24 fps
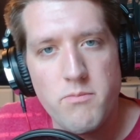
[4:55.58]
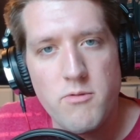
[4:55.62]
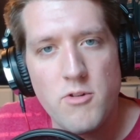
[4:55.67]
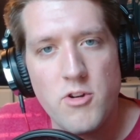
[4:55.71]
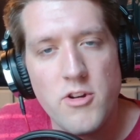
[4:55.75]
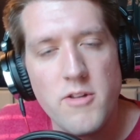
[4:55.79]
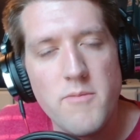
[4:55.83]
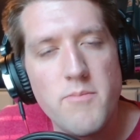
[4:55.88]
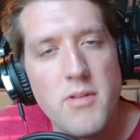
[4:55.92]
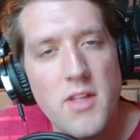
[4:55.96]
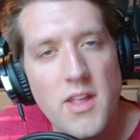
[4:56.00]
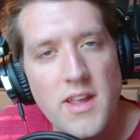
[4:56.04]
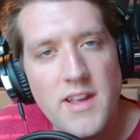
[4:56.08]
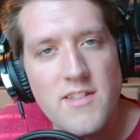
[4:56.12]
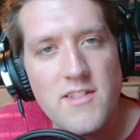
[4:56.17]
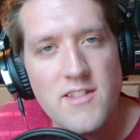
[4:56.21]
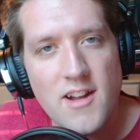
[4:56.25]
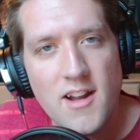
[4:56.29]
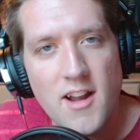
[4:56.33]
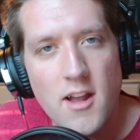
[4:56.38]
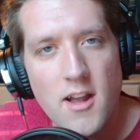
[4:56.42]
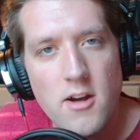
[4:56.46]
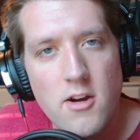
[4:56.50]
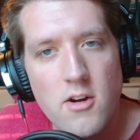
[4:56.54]
good place
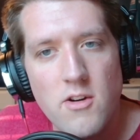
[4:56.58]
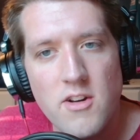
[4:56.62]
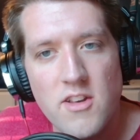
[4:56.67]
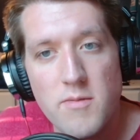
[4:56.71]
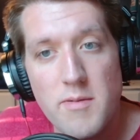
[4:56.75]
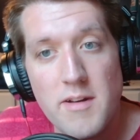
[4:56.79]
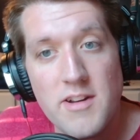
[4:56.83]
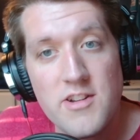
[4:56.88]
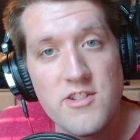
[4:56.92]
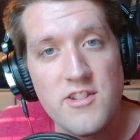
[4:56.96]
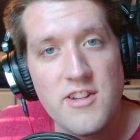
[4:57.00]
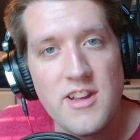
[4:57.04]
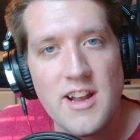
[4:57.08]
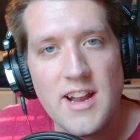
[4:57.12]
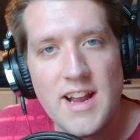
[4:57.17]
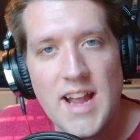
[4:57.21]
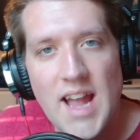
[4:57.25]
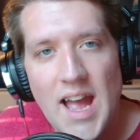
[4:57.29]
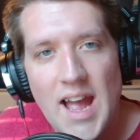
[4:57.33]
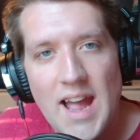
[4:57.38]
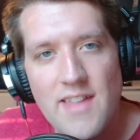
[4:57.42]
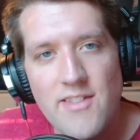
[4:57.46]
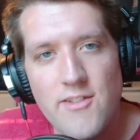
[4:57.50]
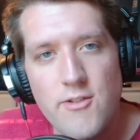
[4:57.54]
to go, especially a
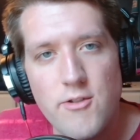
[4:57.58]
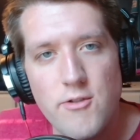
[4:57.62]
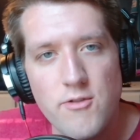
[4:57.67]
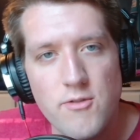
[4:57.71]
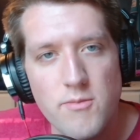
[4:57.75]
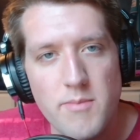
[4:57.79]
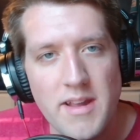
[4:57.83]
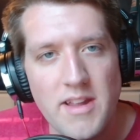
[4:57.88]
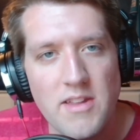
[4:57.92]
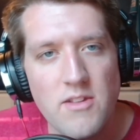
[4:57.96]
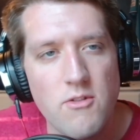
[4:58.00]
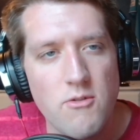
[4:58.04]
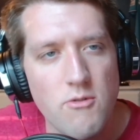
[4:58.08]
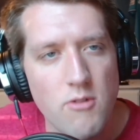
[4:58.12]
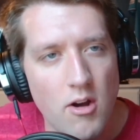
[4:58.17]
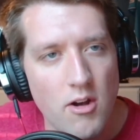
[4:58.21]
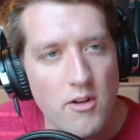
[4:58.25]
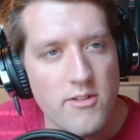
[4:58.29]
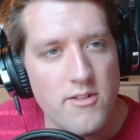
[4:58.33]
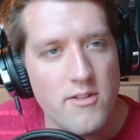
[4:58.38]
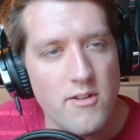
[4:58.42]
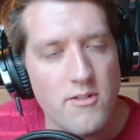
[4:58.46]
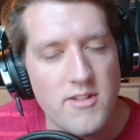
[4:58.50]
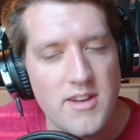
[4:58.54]
guy who's made two
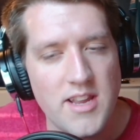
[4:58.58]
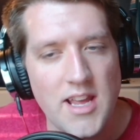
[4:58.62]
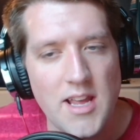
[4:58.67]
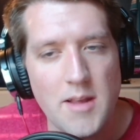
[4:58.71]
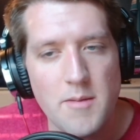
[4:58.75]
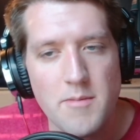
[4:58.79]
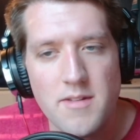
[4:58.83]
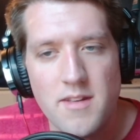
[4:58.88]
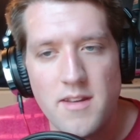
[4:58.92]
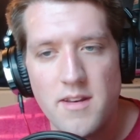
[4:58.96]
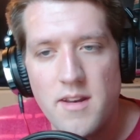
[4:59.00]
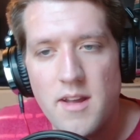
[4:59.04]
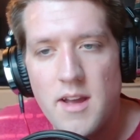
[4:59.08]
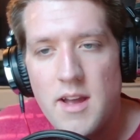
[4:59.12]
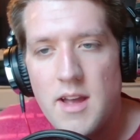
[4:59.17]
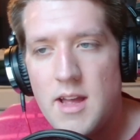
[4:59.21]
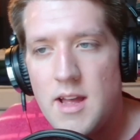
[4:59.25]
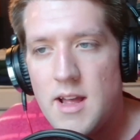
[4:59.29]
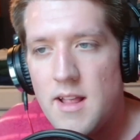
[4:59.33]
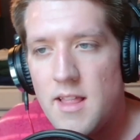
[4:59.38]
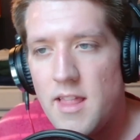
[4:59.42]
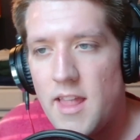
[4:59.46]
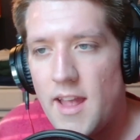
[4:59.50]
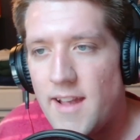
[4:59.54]
All-Star teams. And
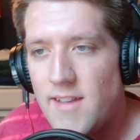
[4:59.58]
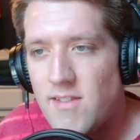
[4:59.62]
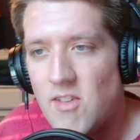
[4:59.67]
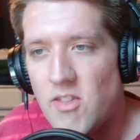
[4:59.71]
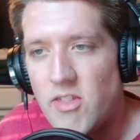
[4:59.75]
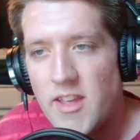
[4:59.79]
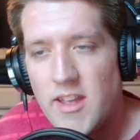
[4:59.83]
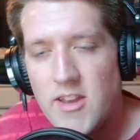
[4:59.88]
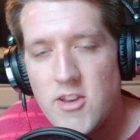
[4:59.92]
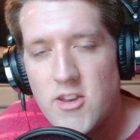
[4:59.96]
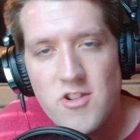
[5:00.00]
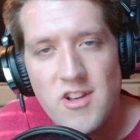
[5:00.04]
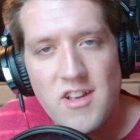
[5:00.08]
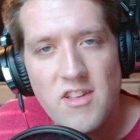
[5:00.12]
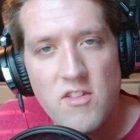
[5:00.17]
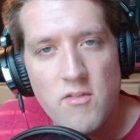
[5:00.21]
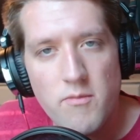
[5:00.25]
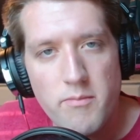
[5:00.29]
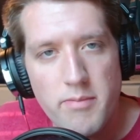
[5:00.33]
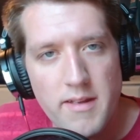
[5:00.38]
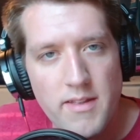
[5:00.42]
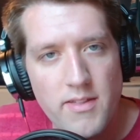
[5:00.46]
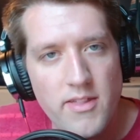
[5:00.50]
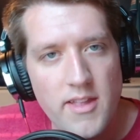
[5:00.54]
like I said, the injuries
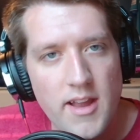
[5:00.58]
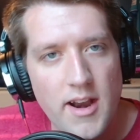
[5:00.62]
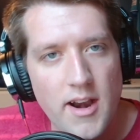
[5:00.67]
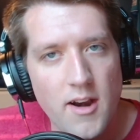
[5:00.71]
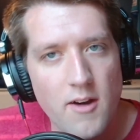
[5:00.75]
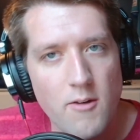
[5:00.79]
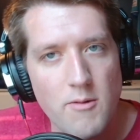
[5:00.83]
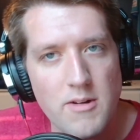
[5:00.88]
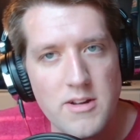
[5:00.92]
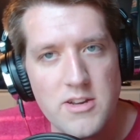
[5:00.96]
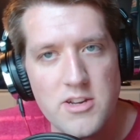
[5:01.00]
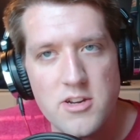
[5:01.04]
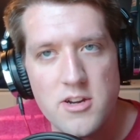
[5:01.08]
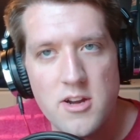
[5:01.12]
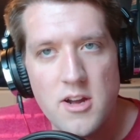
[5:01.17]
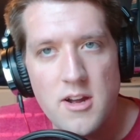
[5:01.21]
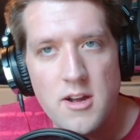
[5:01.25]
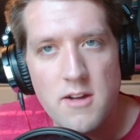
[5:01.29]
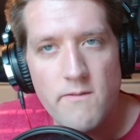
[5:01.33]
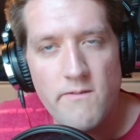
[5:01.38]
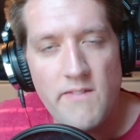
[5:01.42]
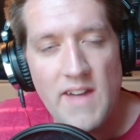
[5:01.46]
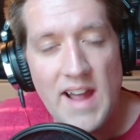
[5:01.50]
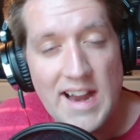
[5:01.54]
have been there, which
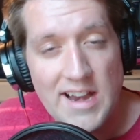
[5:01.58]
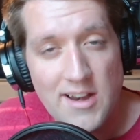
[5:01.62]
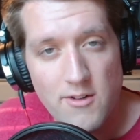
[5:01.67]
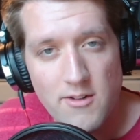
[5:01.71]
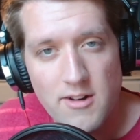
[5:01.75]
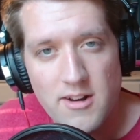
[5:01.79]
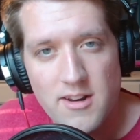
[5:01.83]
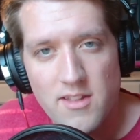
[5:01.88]
factor